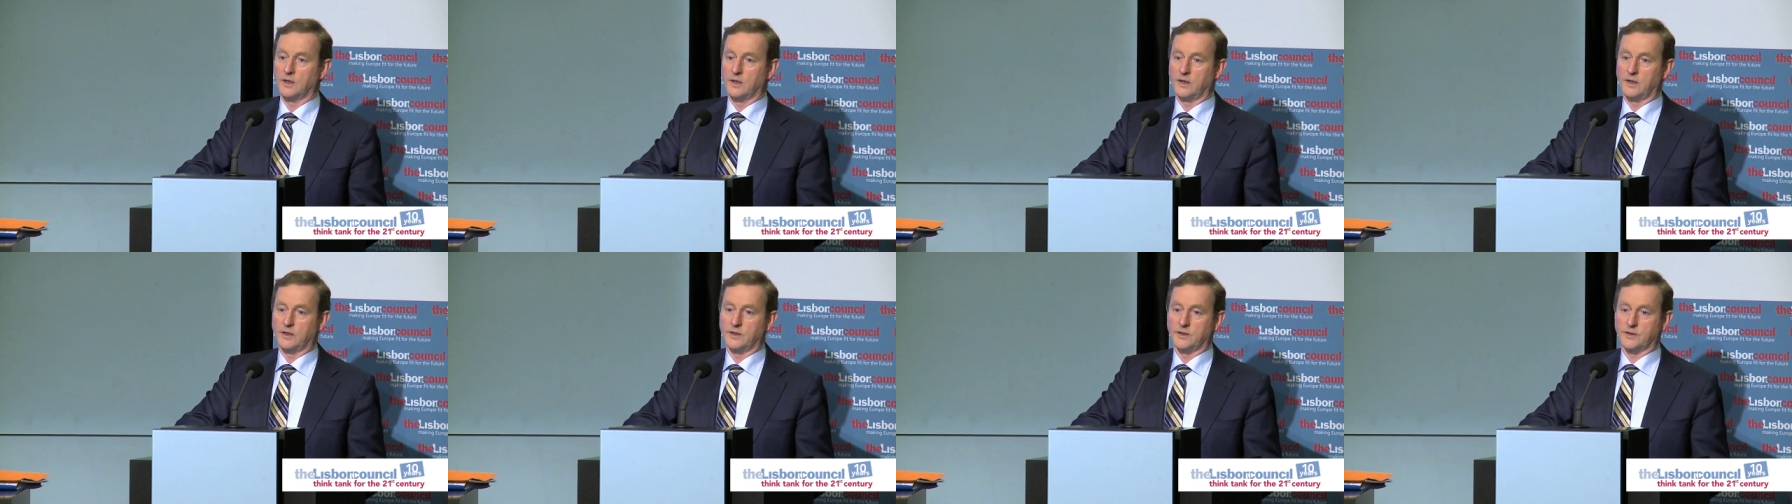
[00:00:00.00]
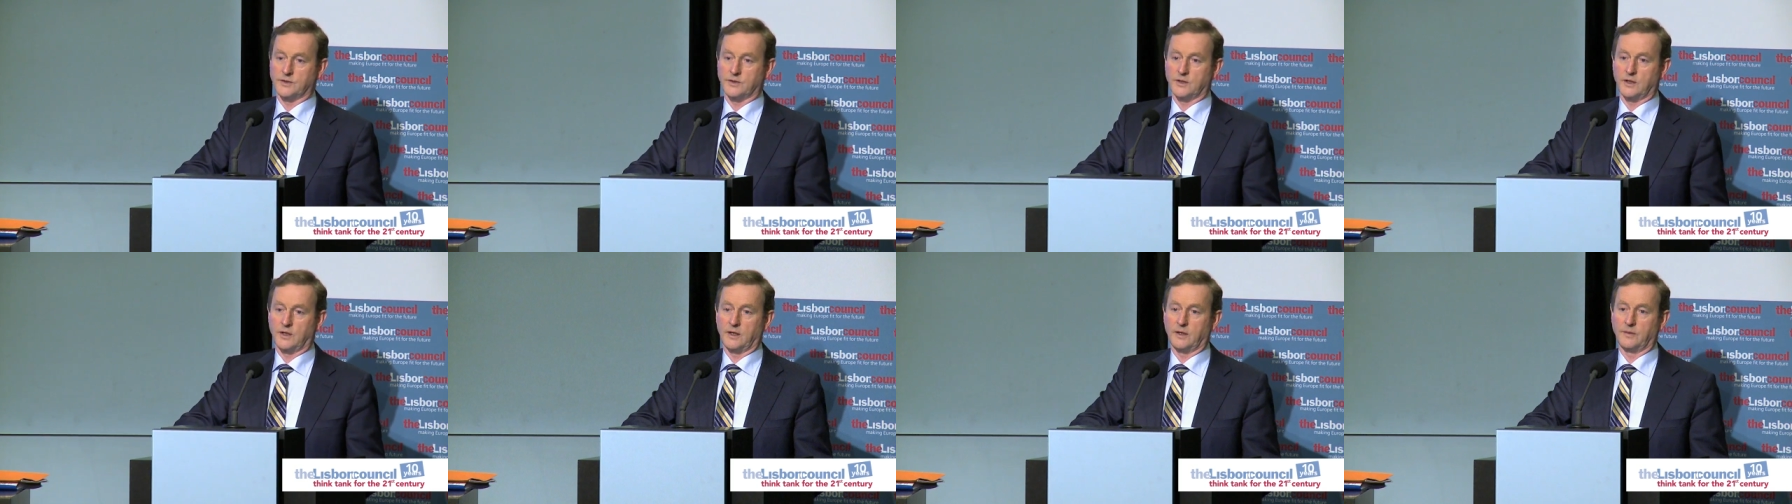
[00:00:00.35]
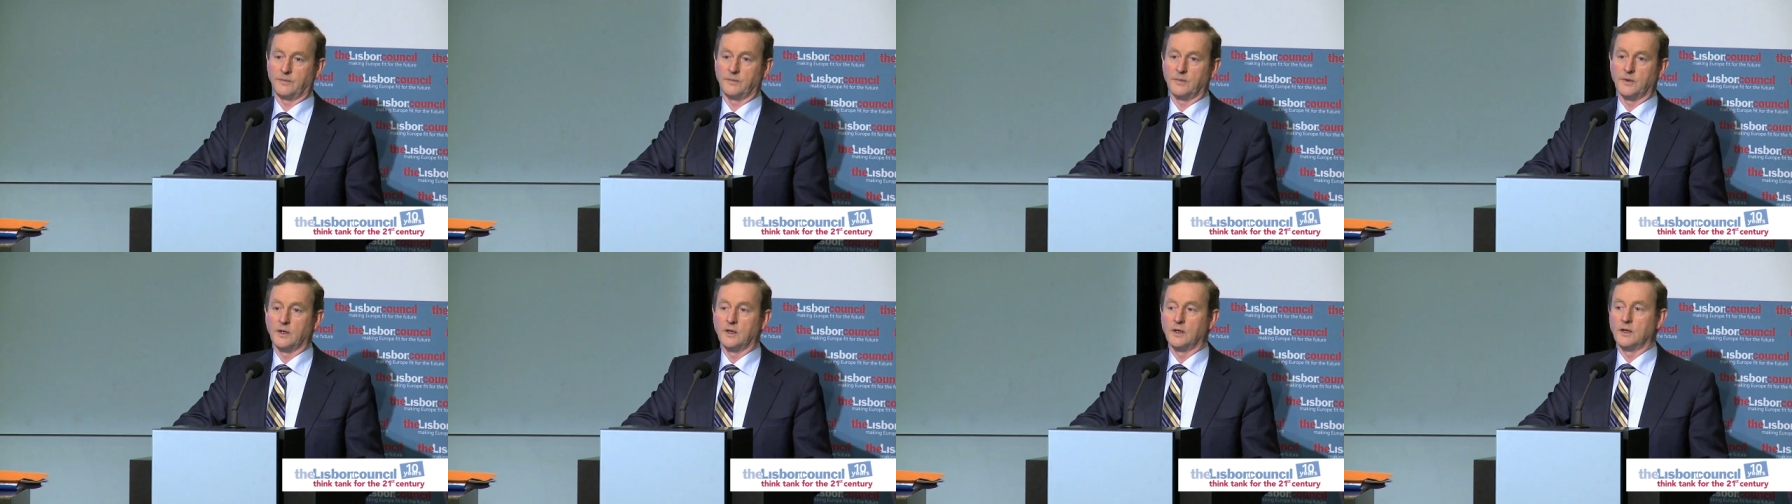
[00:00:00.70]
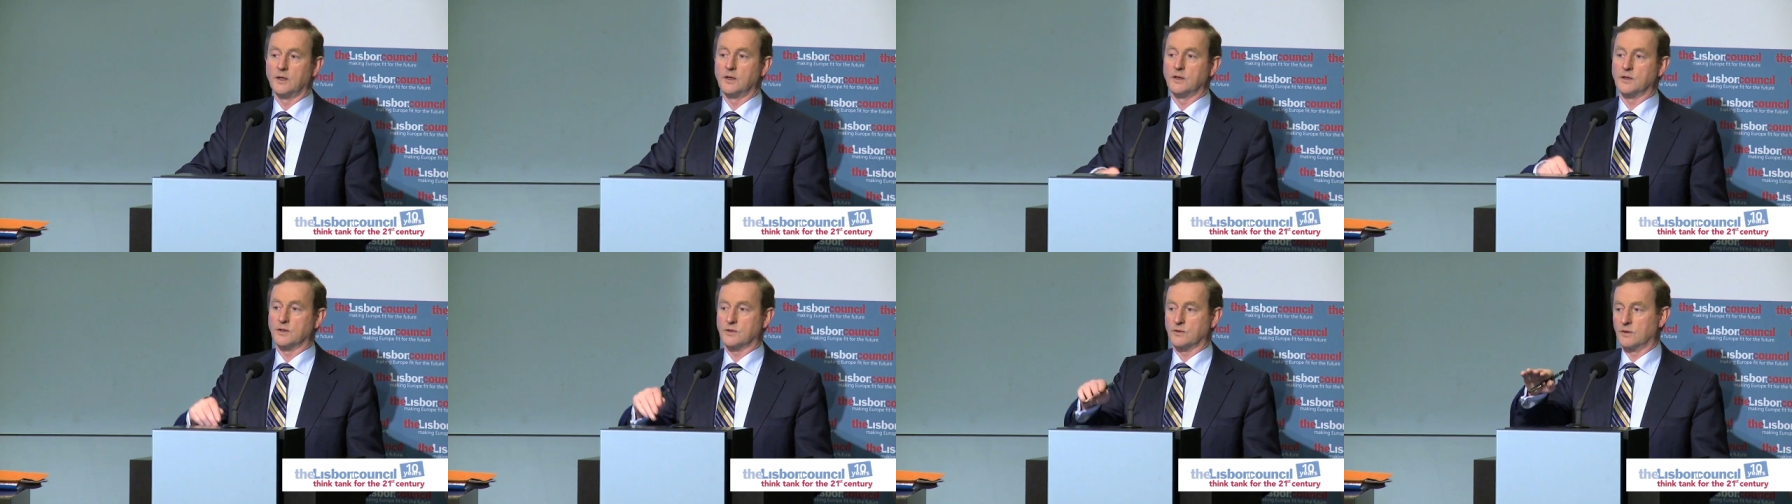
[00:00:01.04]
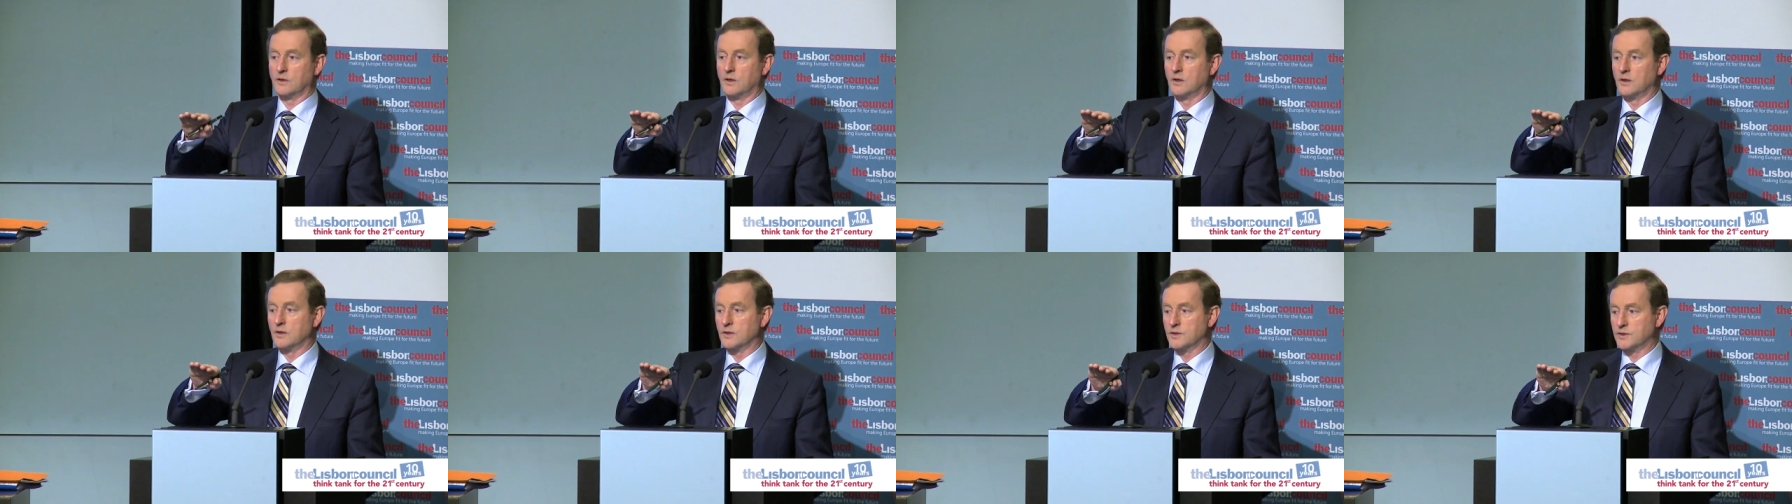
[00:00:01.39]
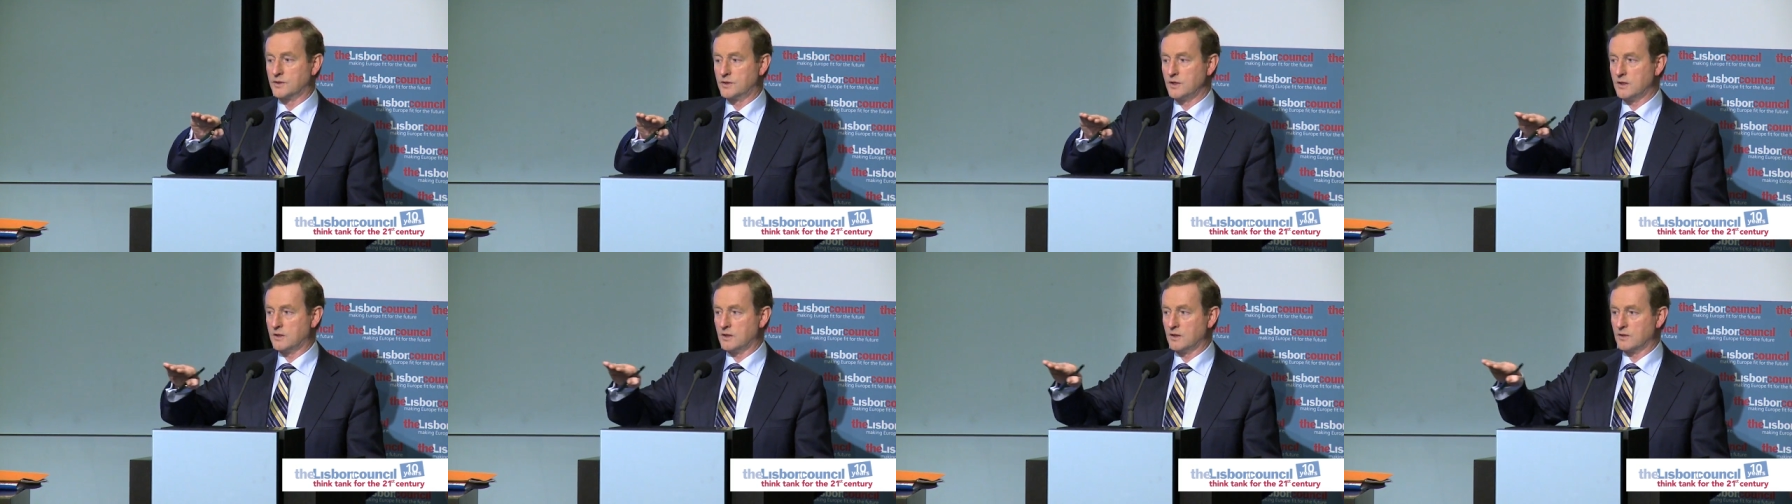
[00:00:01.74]
is
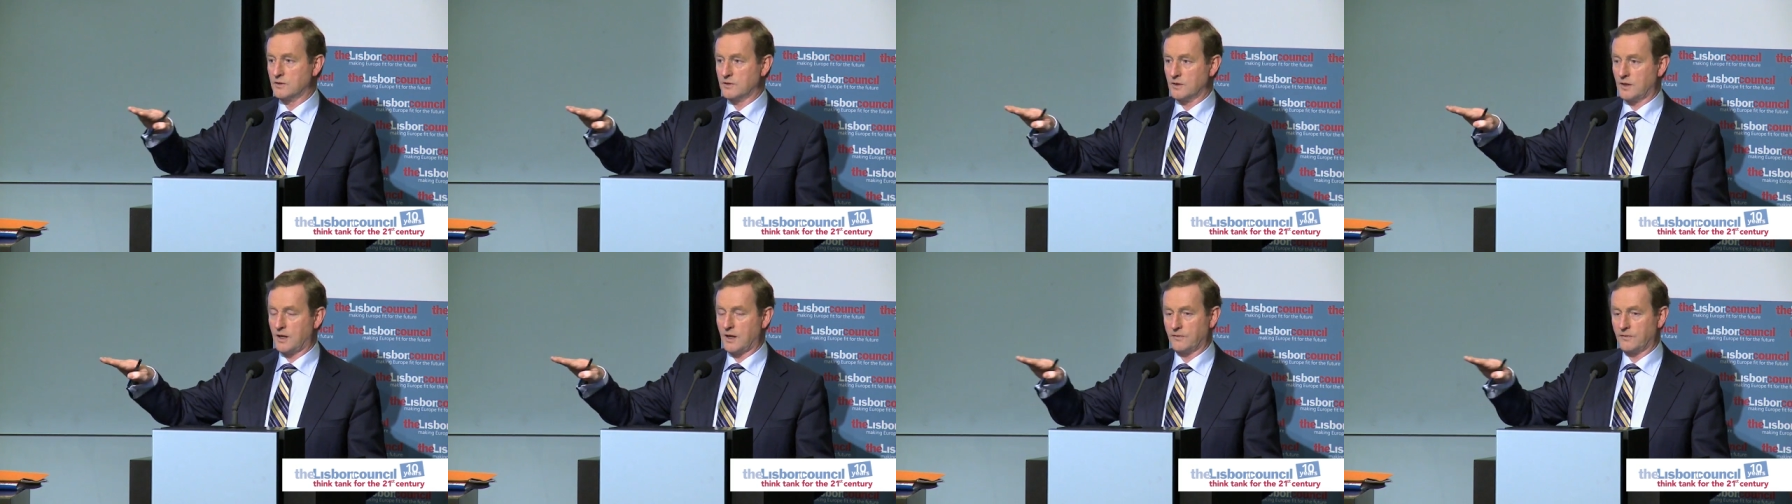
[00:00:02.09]
seeking to